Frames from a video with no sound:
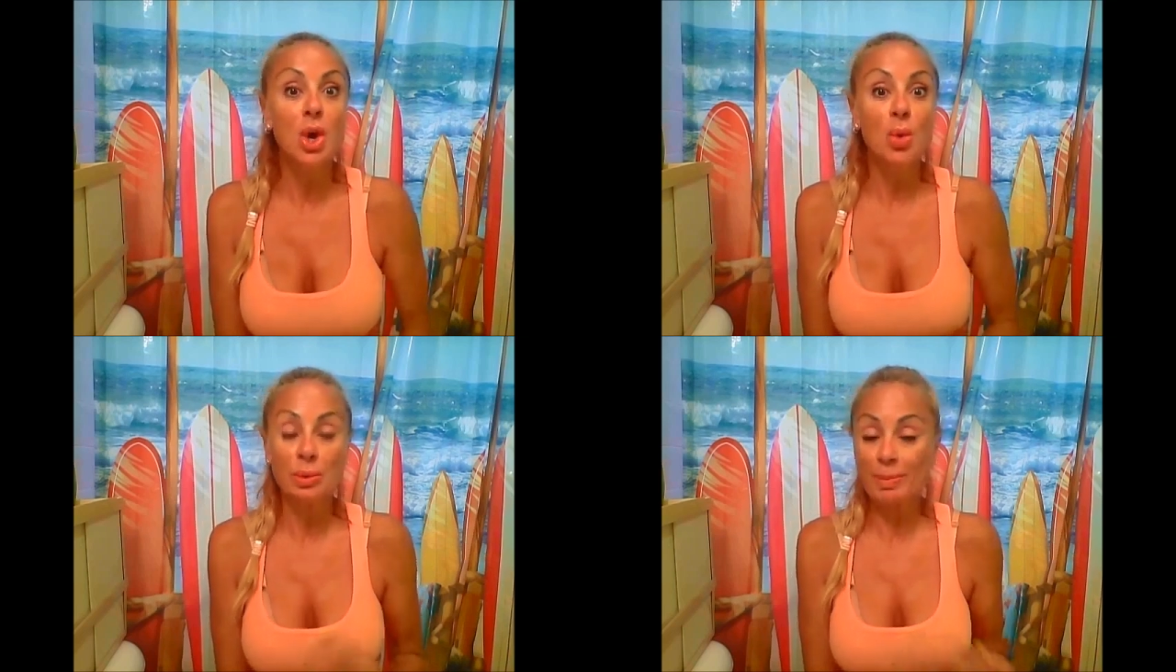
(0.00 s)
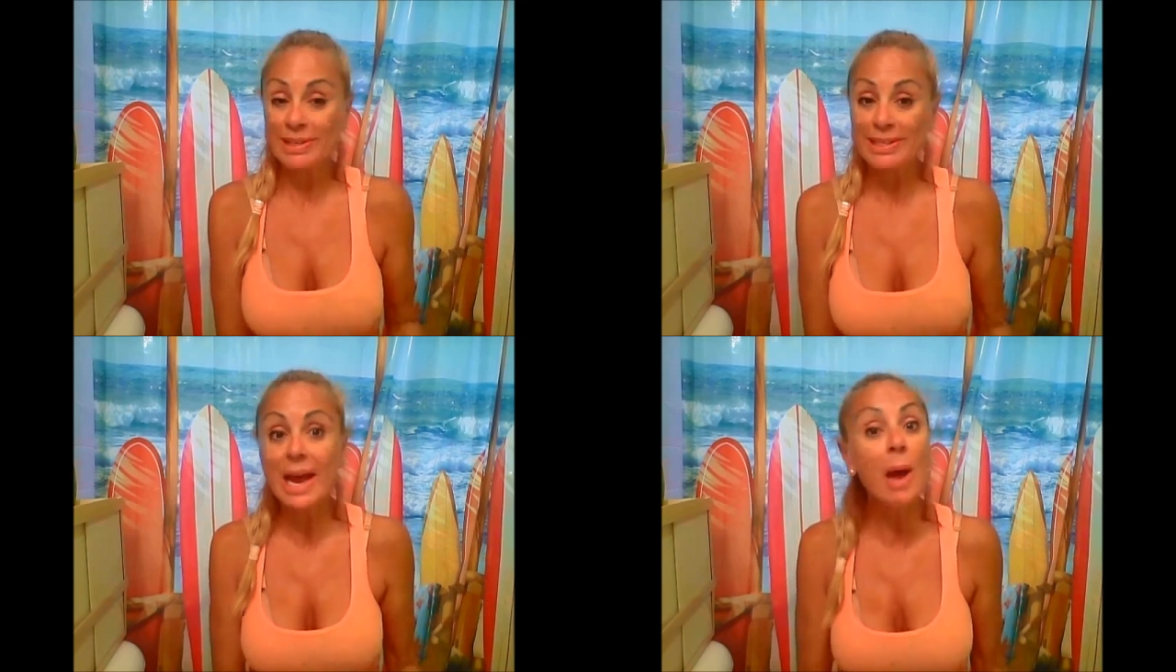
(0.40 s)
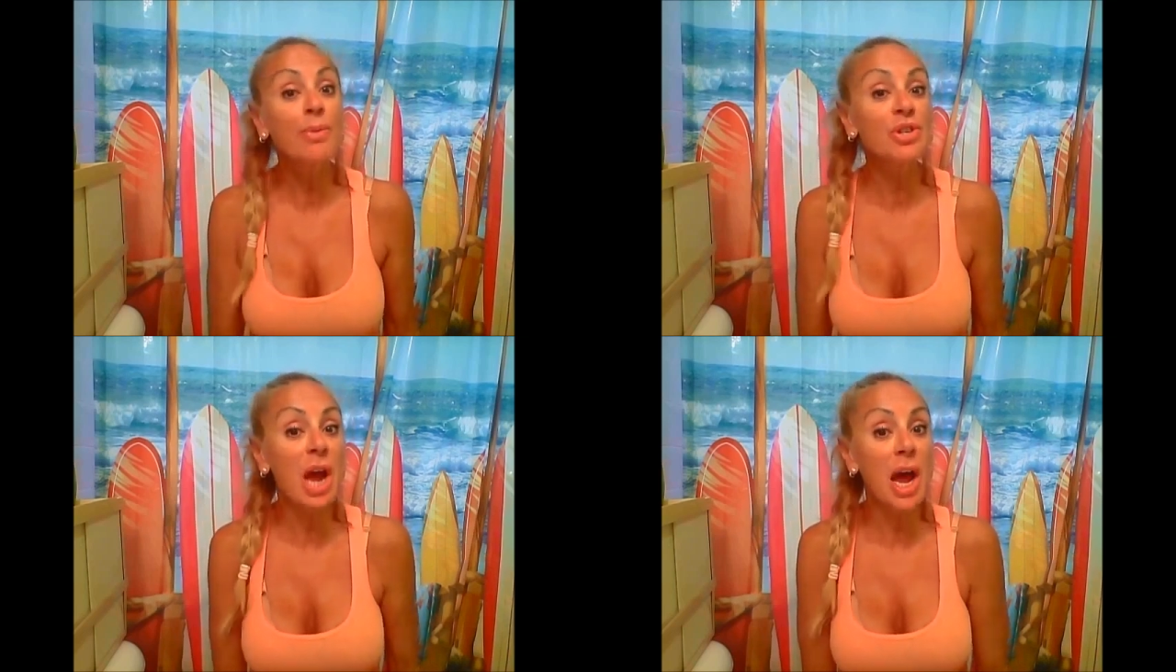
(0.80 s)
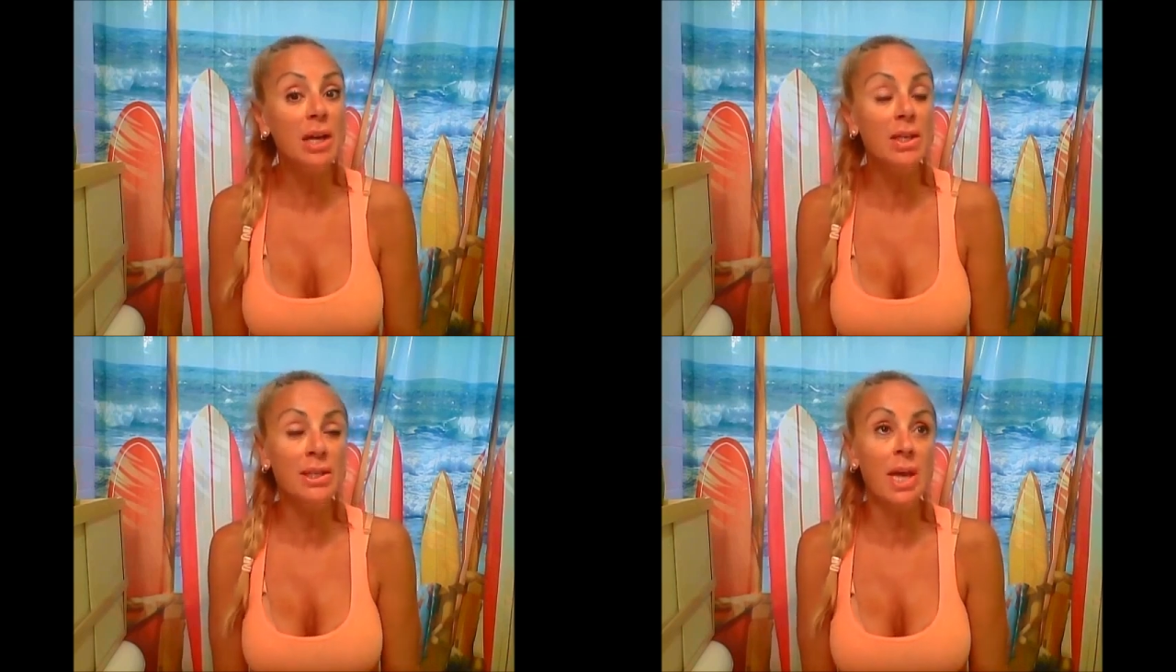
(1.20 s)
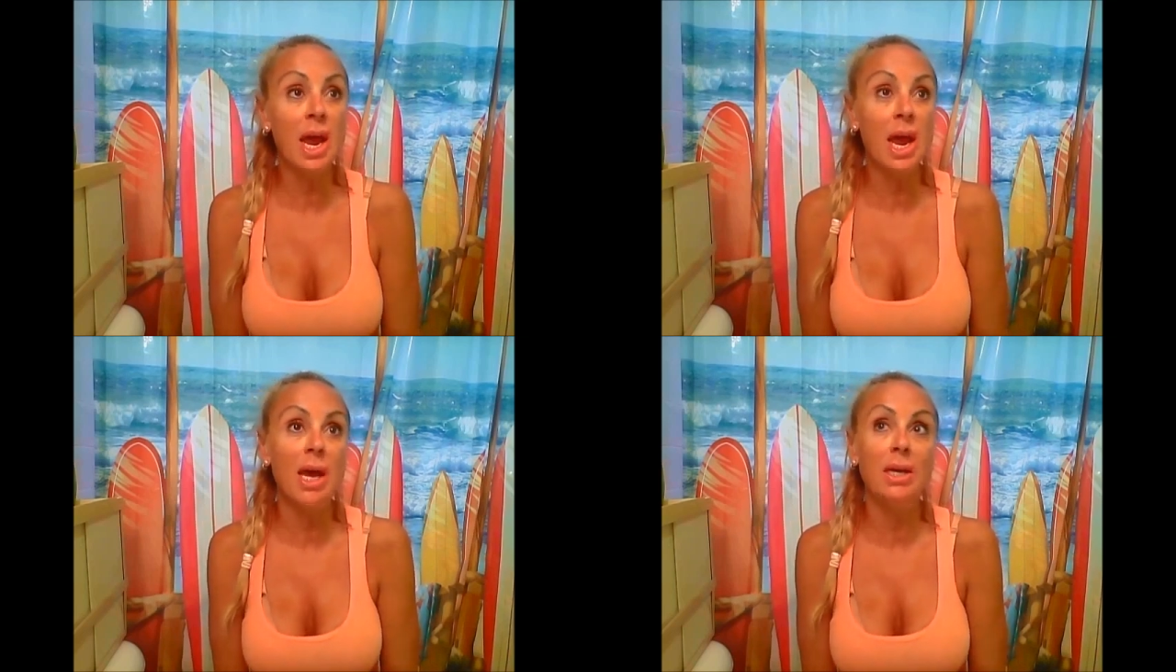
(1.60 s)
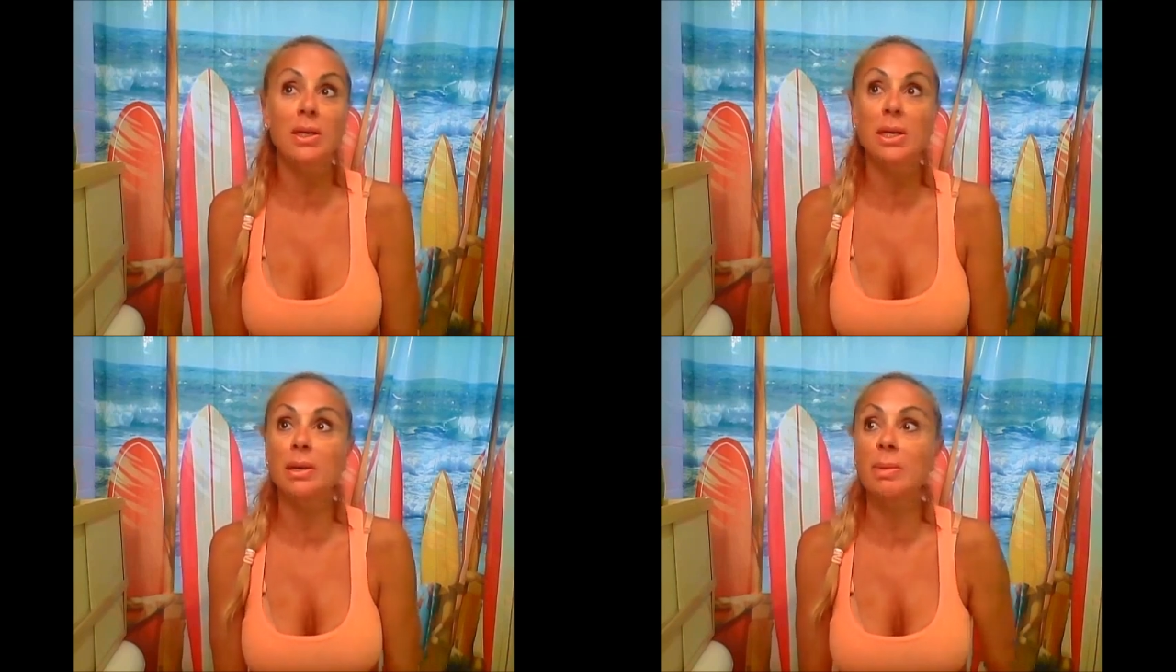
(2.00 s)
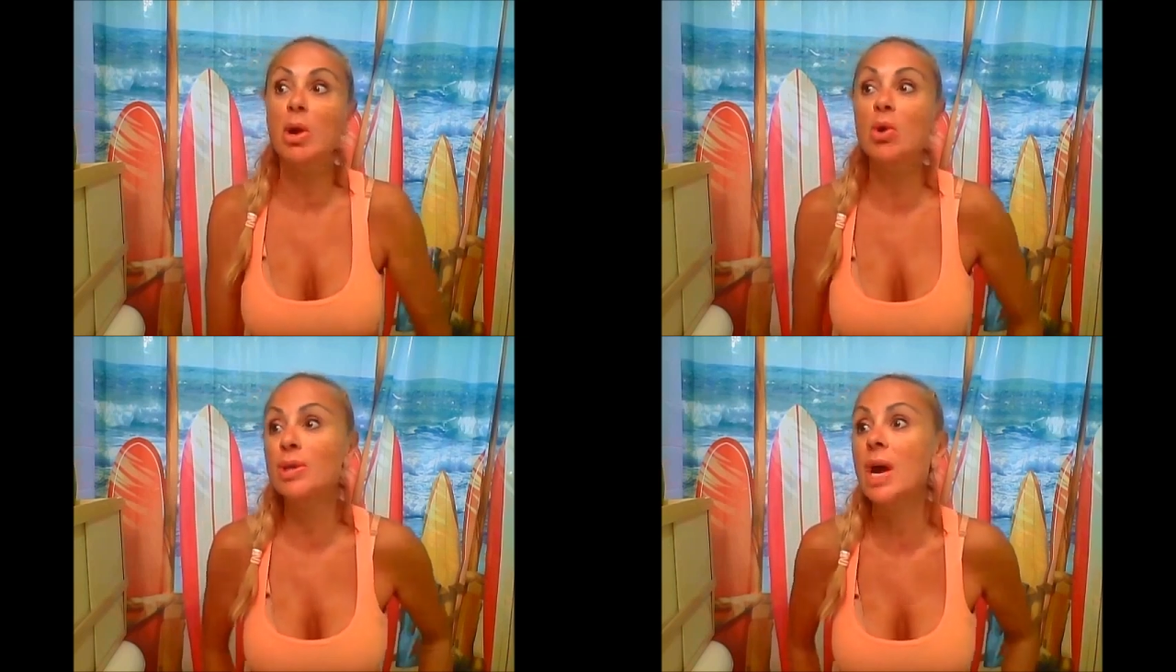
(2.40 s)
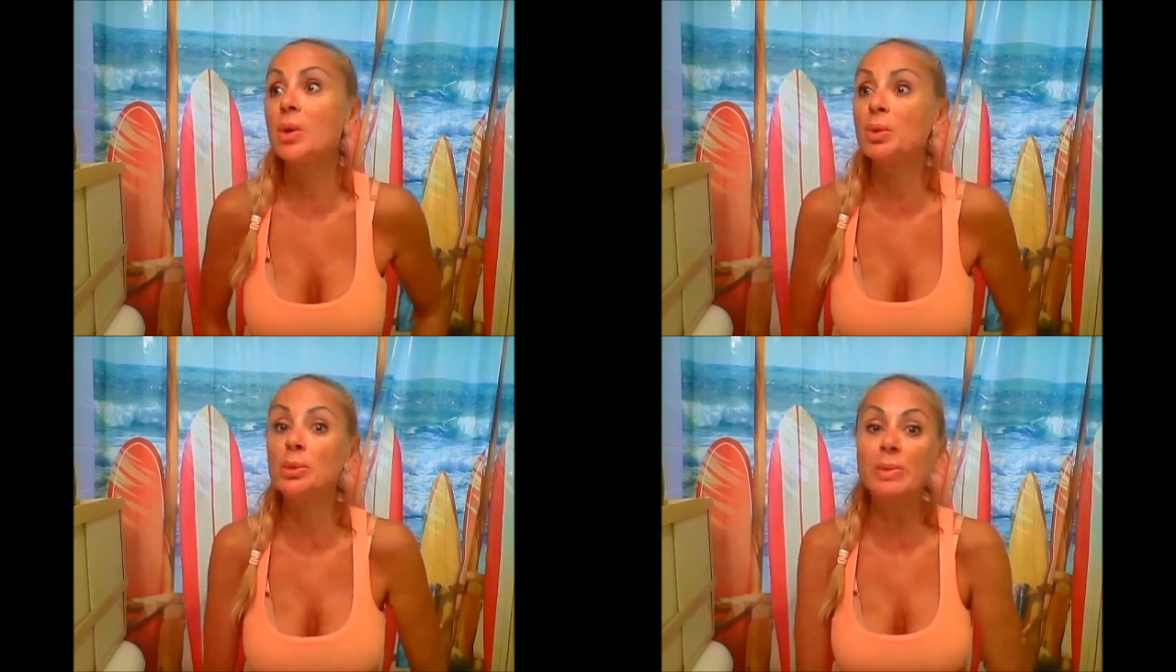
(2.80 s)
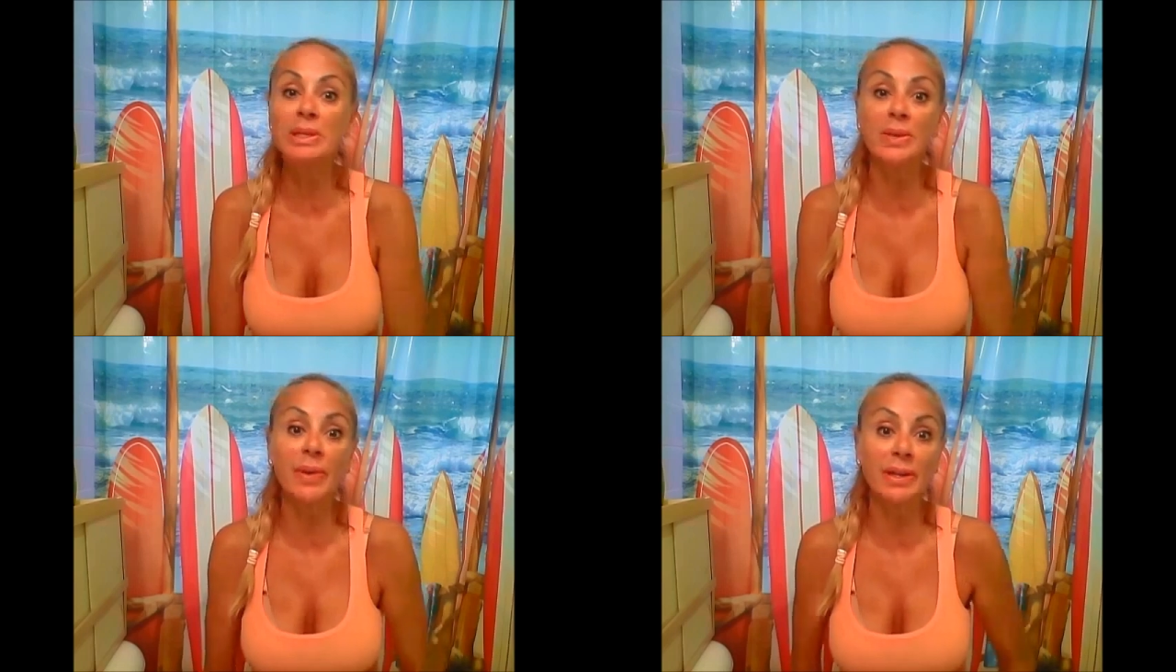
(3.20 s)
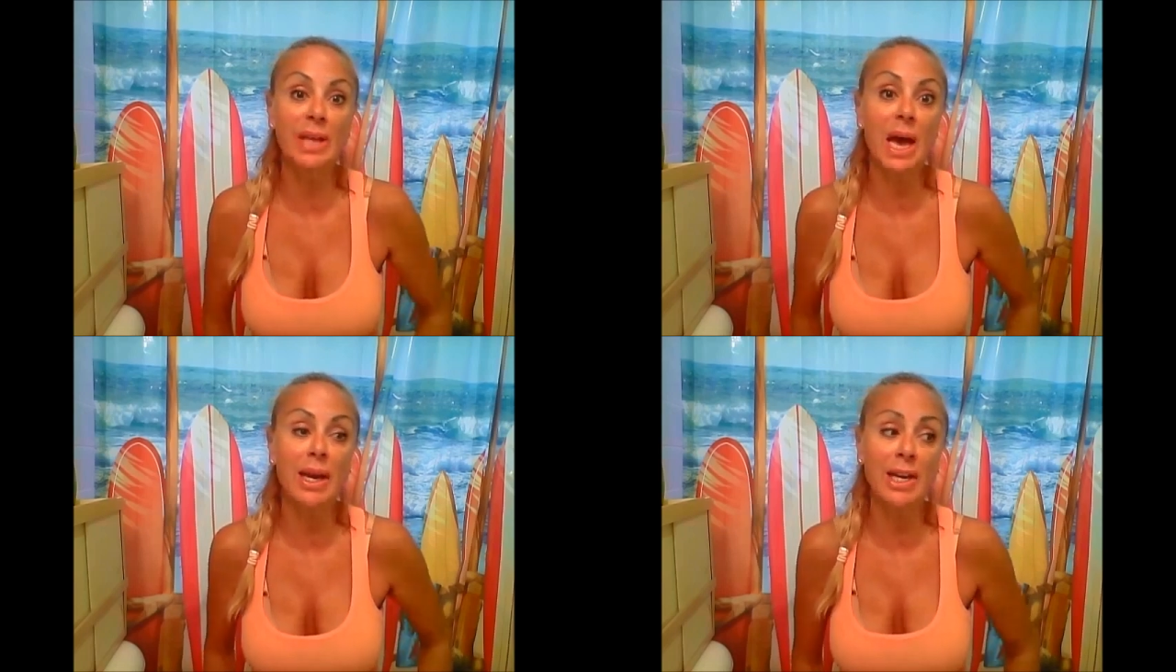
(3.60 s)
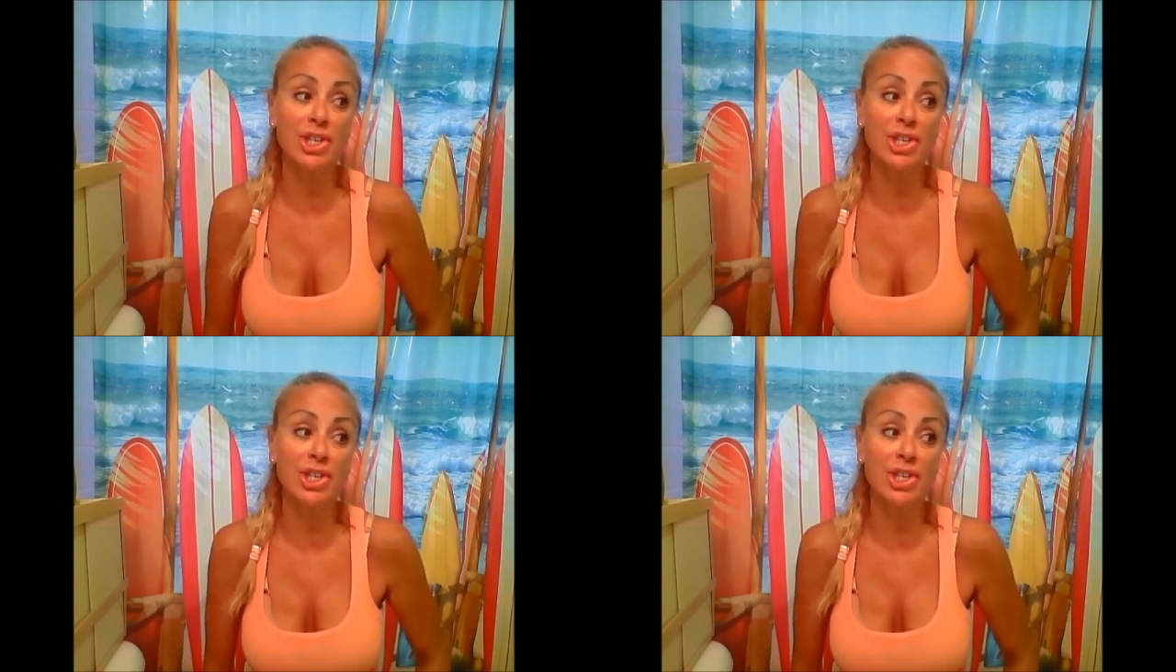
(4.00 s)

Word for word: with my Snapchats and in my hotel room and stuff like that.